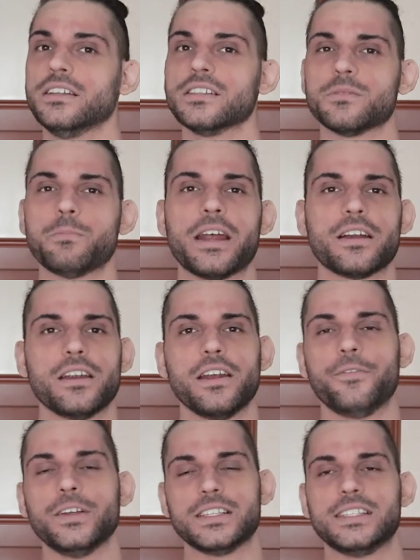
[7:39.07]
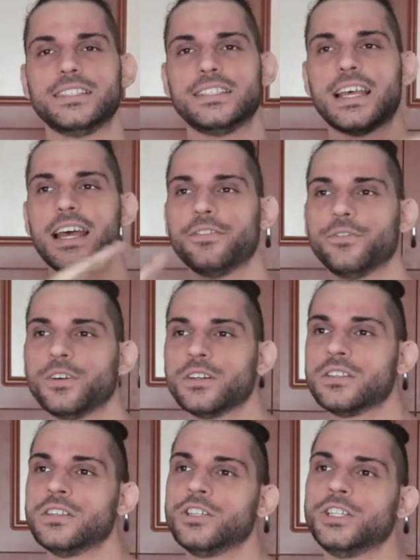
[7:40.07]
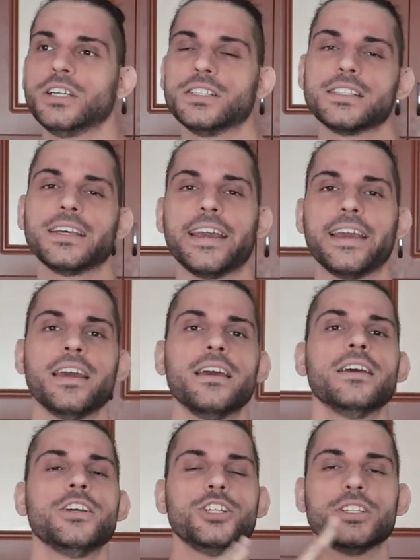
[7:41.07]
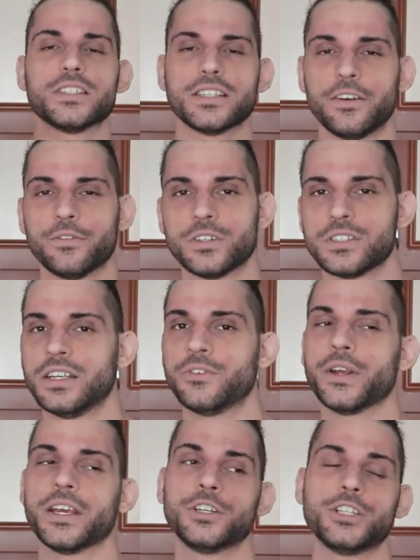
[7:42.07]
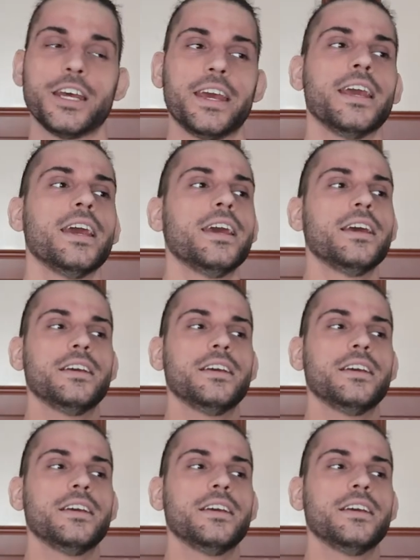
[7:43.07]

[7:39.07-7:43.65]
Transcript: It doesn't matter if it's Seth versus Shinsuke, Shinsuke versus Ricochet.